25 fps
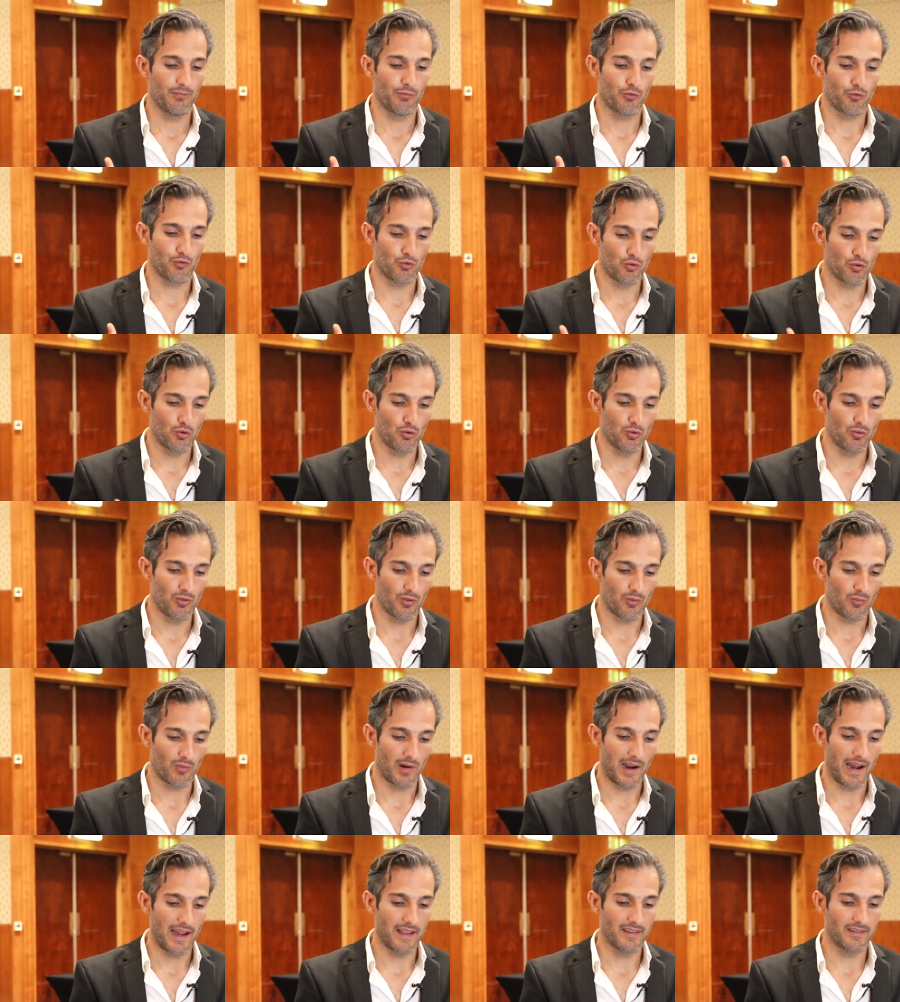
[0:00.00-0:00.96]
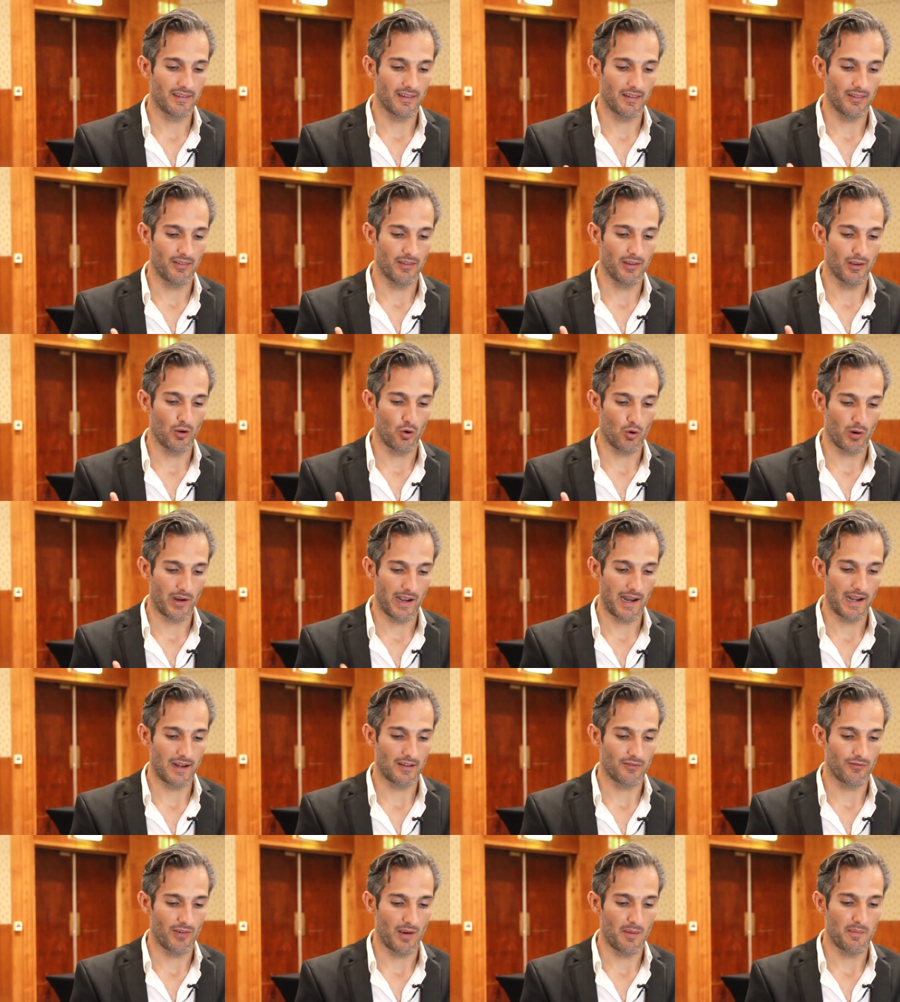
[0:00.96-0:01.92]
through the rise of the
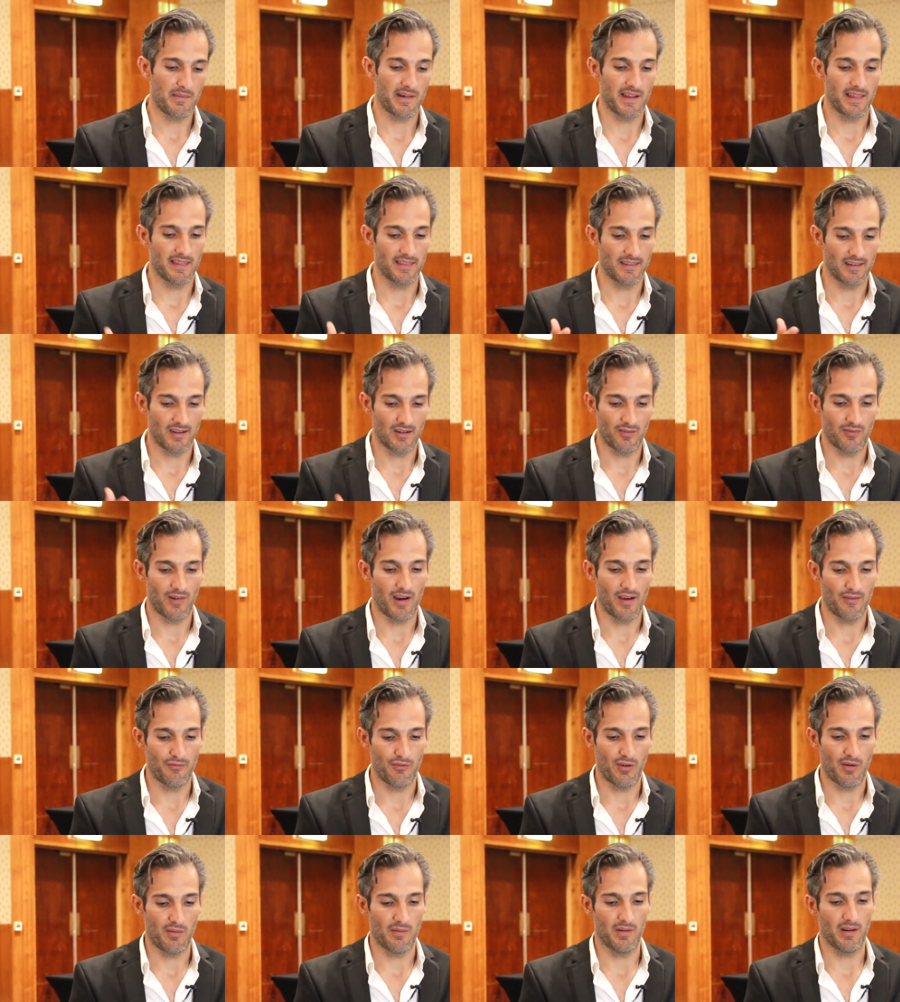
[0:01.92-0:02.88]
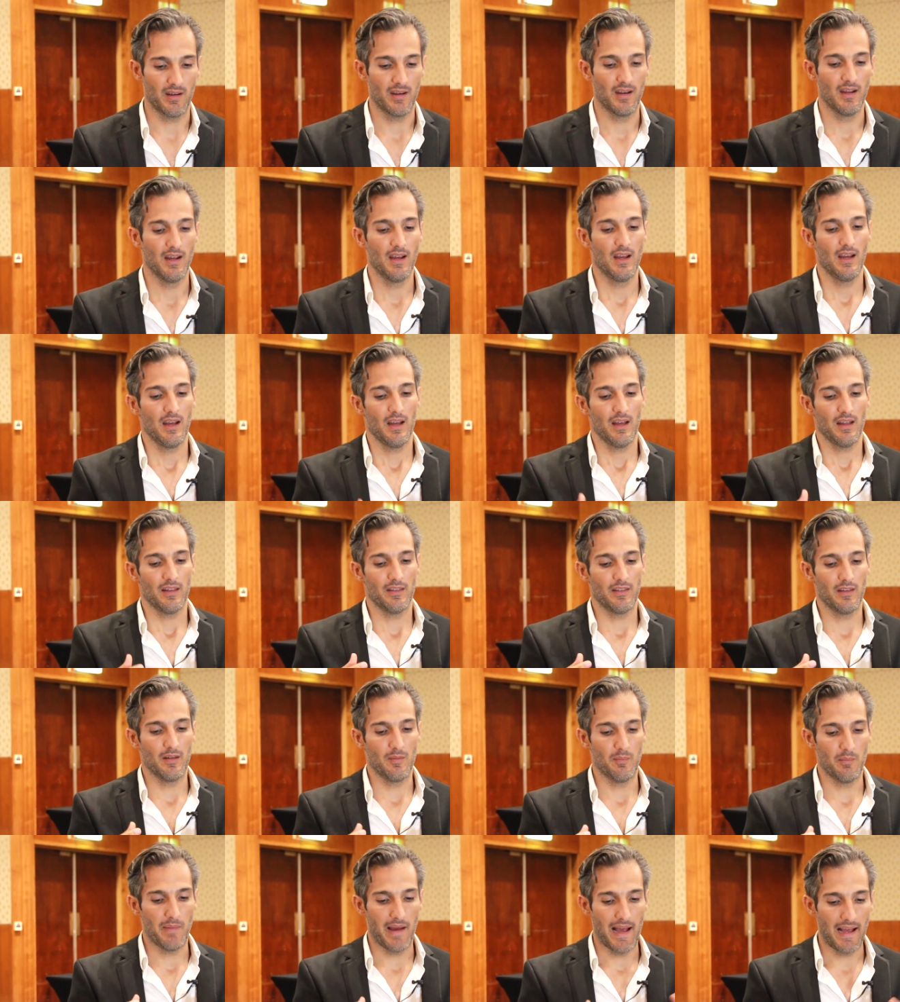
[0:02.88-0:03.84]
organic feminine, the divine feminine,
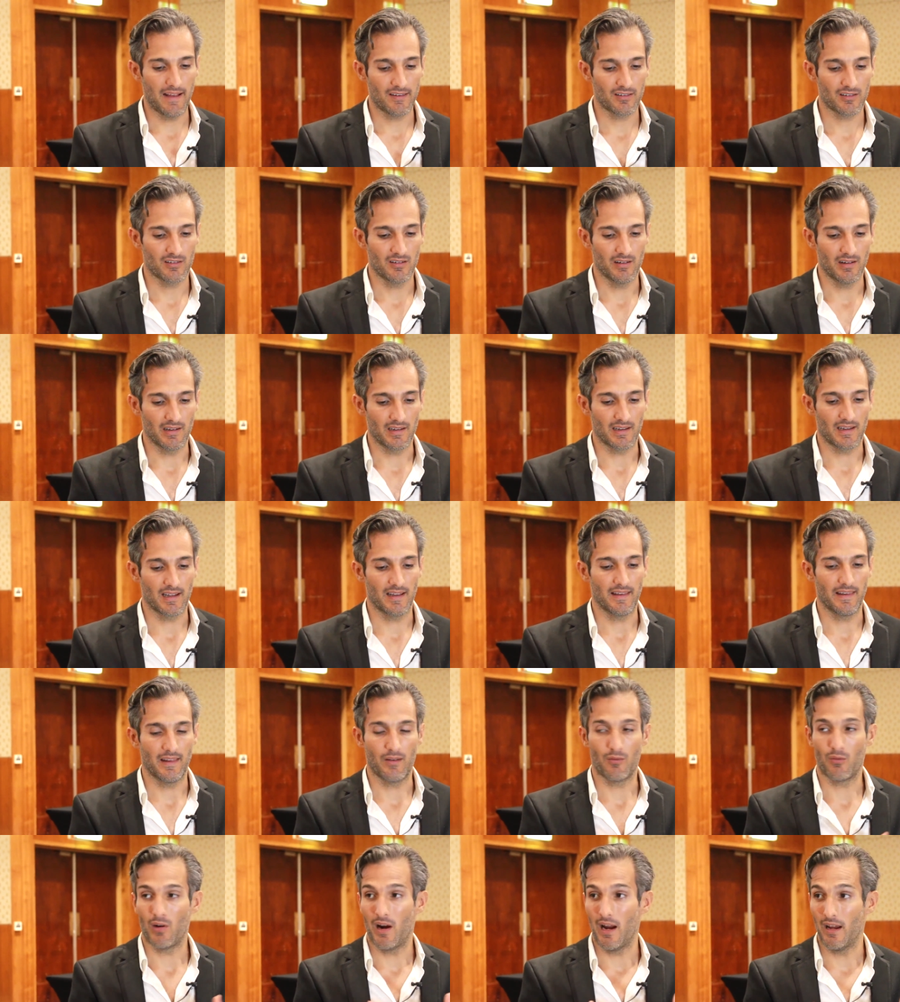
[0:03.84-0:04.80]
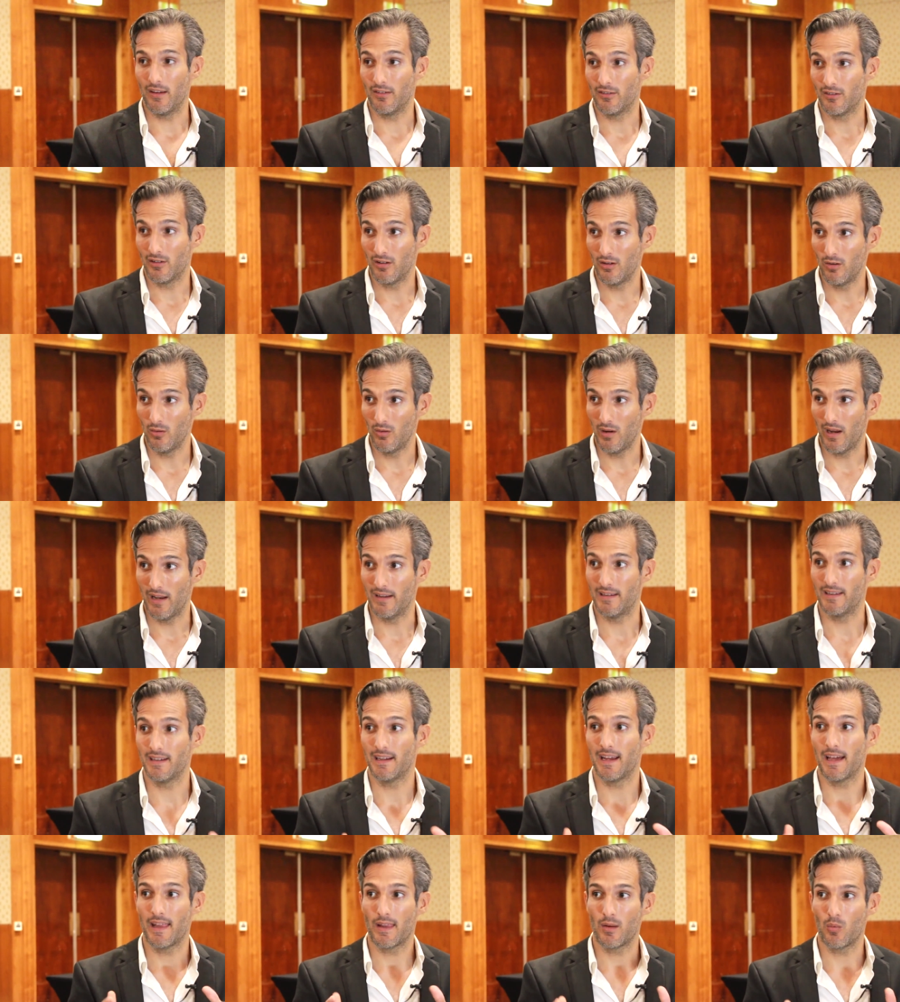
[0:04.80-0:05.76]
the masculine can then rise too, and
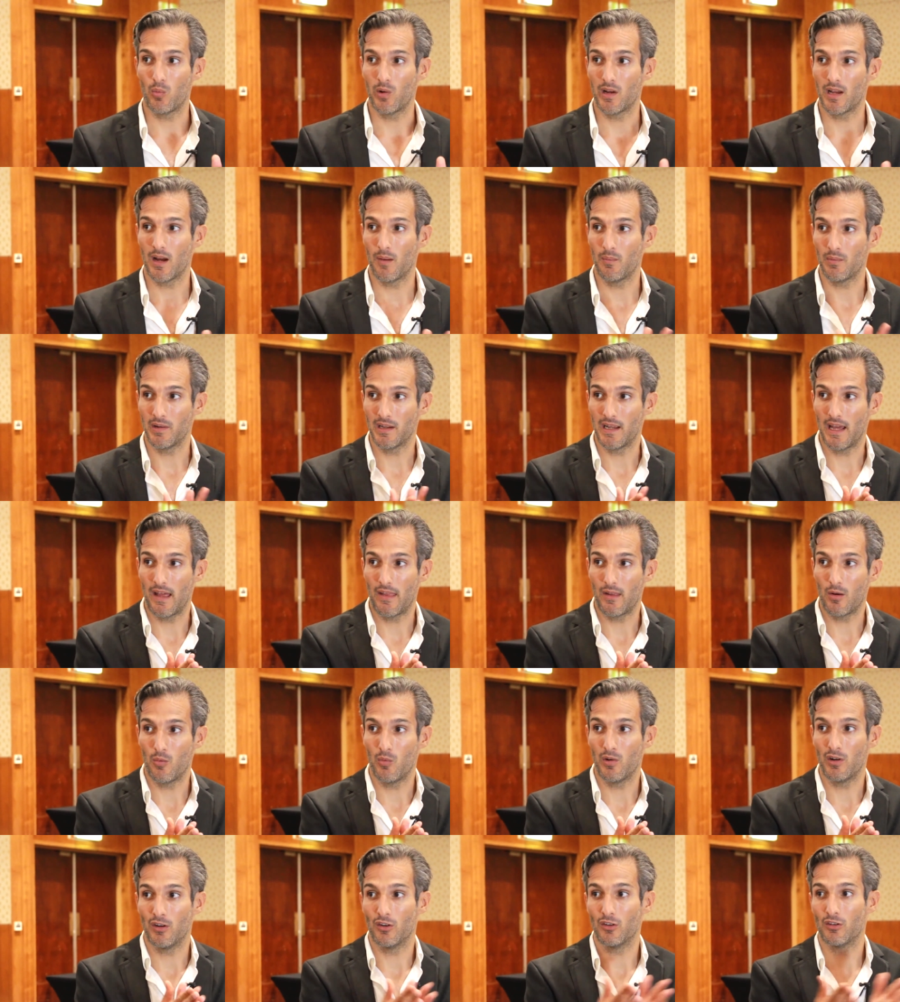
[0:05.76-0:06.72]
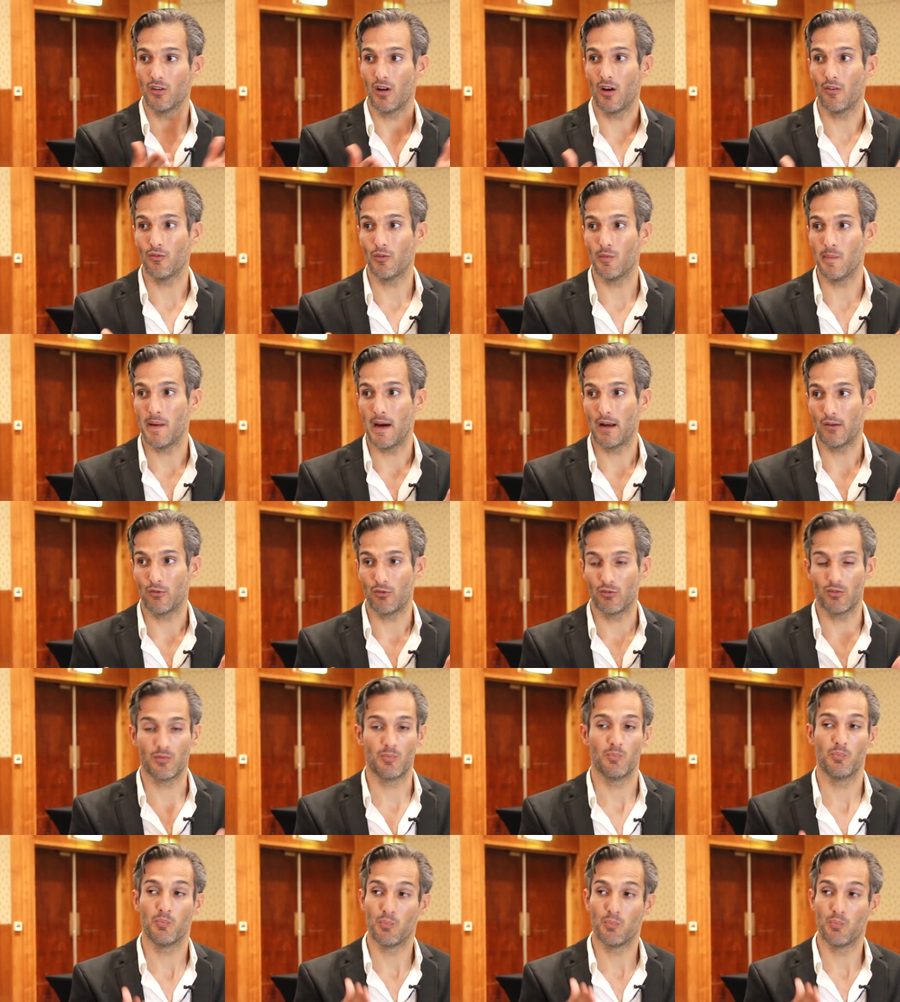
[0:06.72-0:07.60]
together we come together and we dissolve the boundaries.